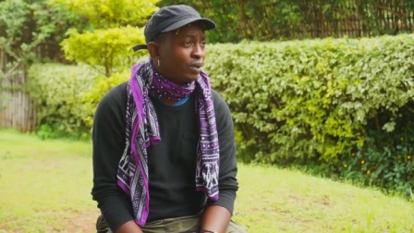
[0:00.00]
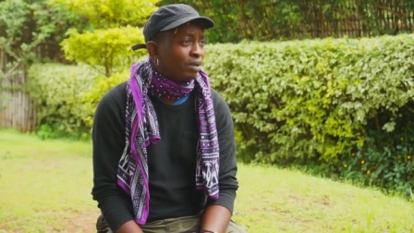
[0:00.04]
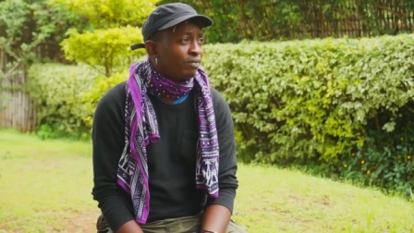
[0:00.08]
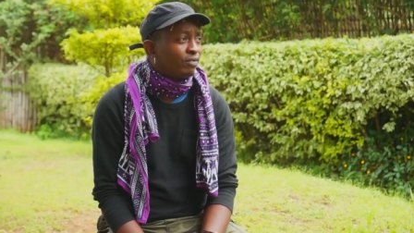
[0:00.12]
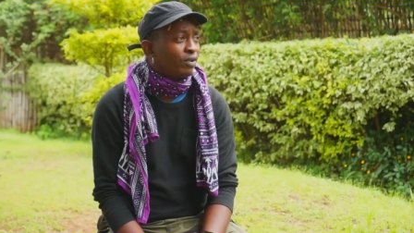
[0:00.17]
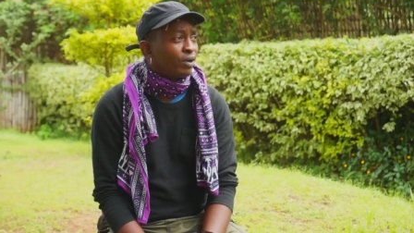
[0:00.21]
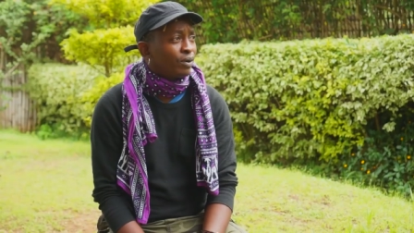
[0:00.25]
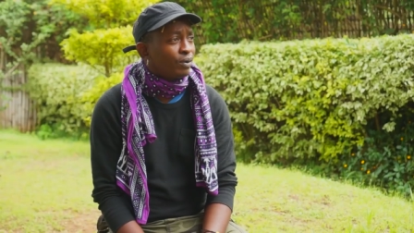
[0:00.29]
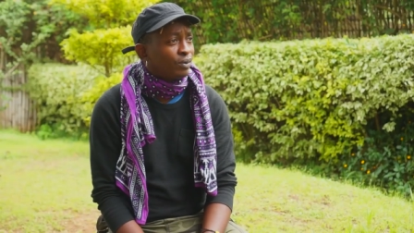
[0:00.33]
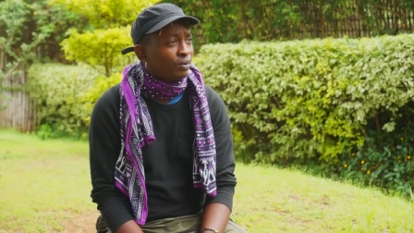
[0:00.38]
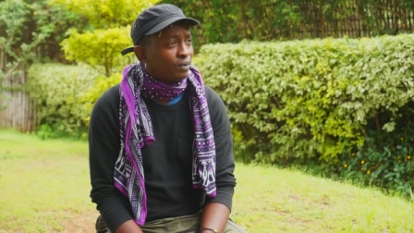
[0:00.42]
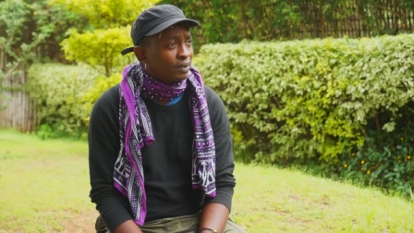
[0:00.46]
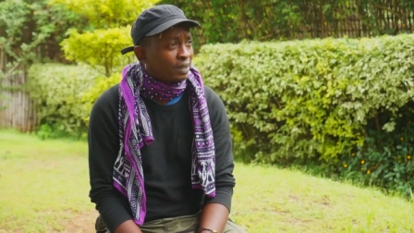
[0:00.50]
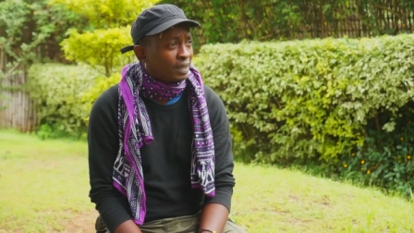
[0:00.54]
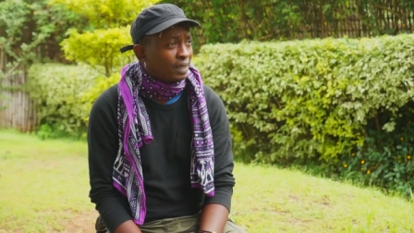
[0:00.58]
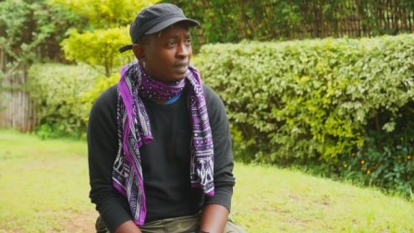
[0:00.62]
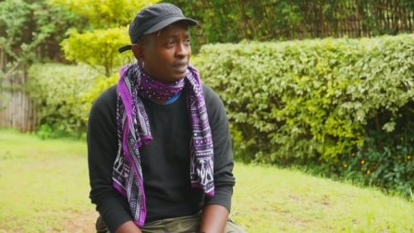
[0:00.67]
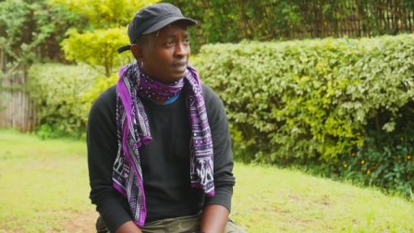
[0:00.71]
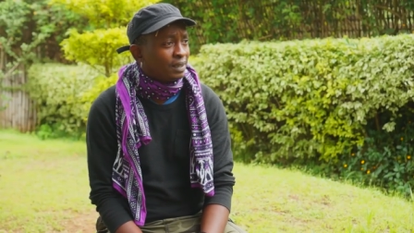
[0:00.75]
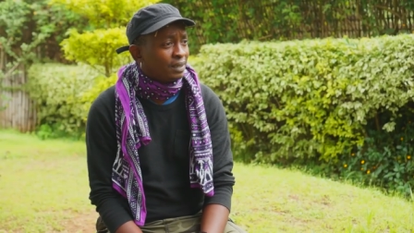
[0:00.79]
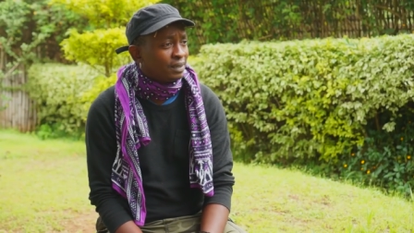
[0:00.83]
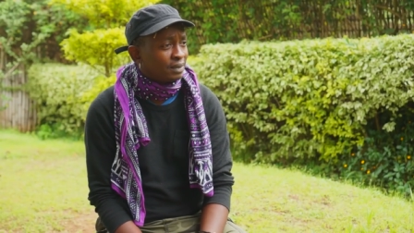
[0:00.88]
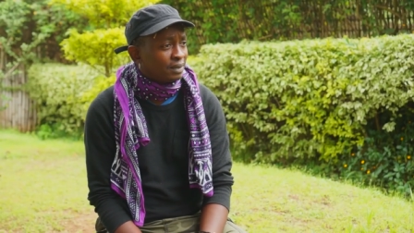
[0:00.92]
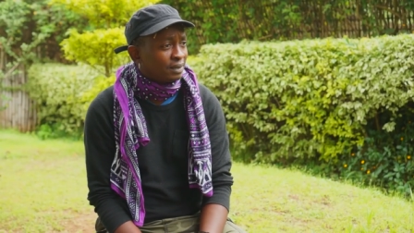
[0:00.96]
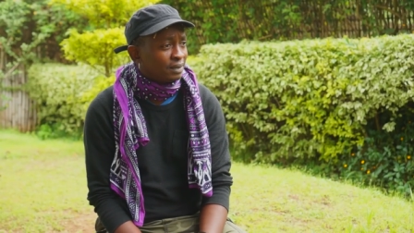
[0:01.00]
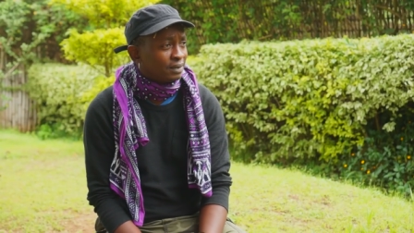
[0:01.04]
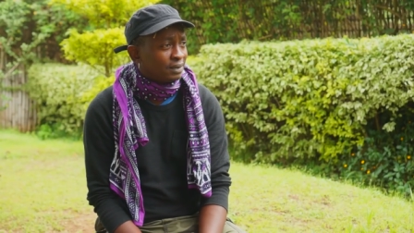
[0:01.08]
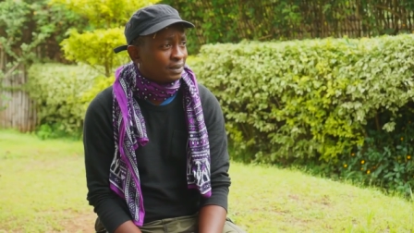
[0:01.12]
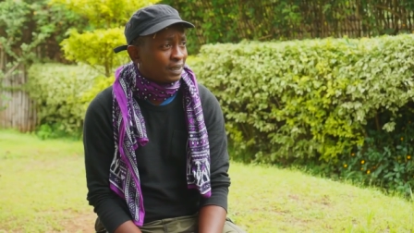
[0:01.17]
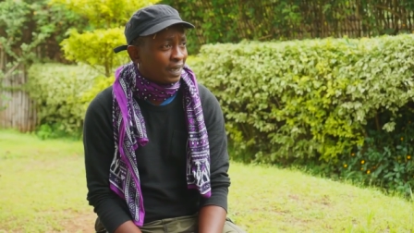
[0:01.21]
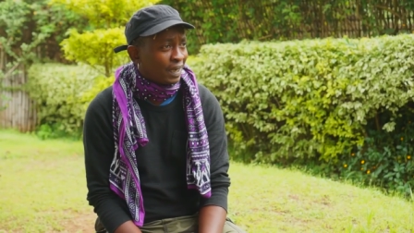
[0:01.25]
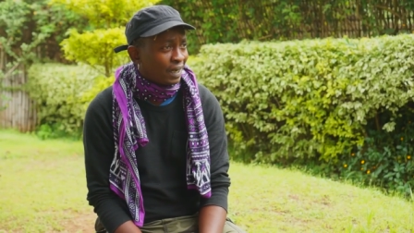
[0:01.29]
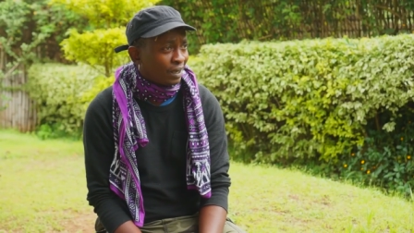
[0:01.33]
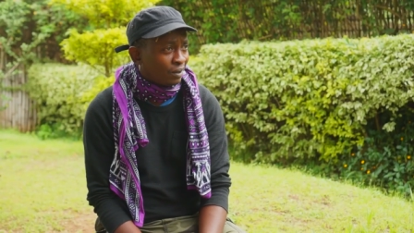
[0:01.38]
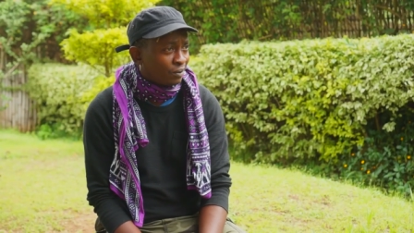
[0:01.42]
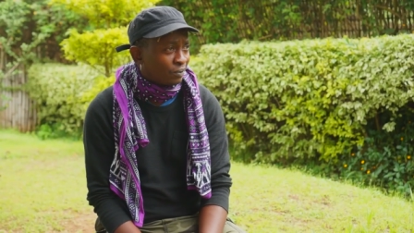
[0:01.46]
a 12 year old kid in
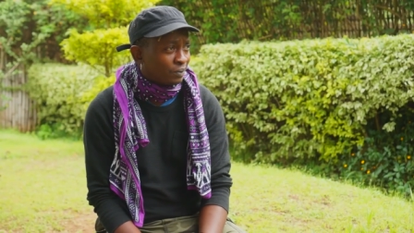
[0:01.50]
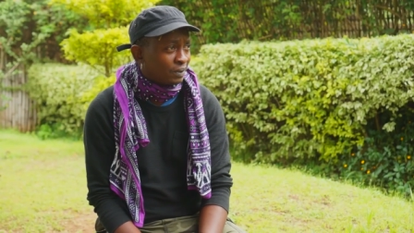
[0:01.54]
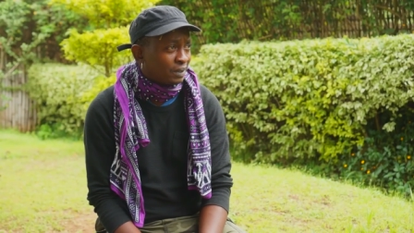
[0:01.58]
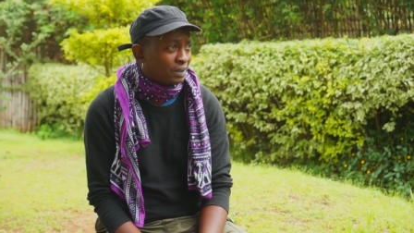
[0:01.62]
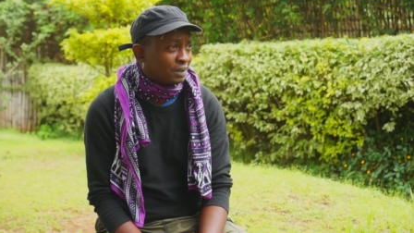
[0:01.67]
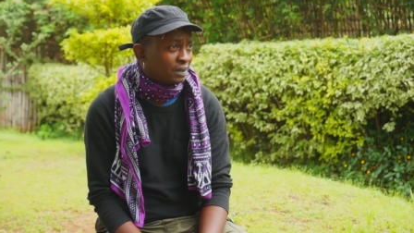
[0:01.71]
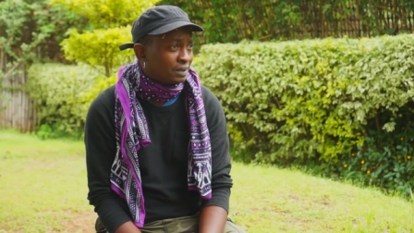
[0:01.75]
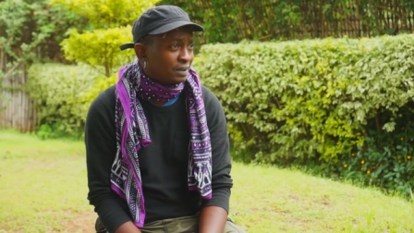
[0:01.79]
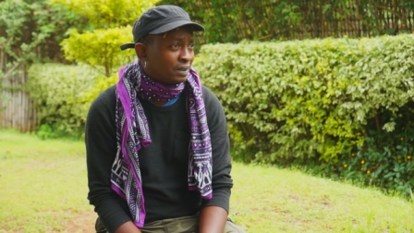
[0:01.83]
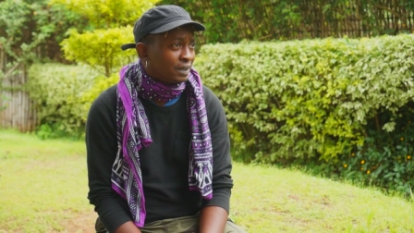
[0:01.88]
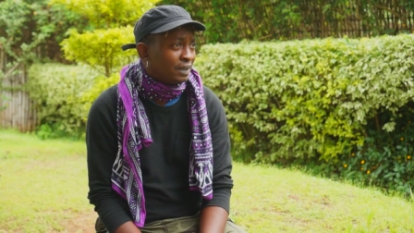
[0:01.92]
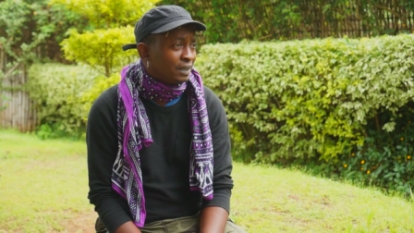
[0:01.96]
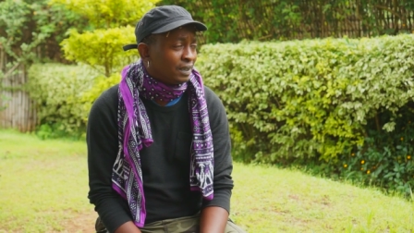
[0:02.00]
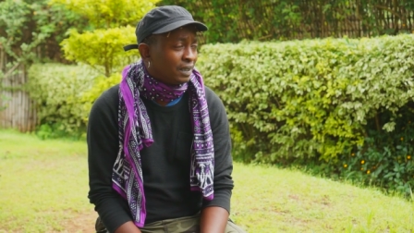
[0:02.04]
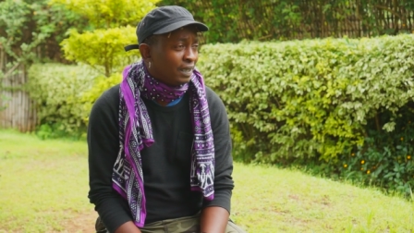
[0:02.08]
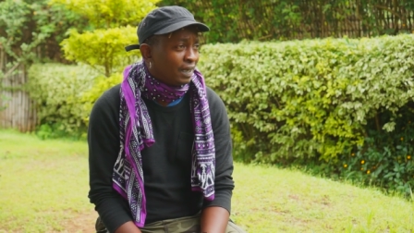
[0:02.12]
town and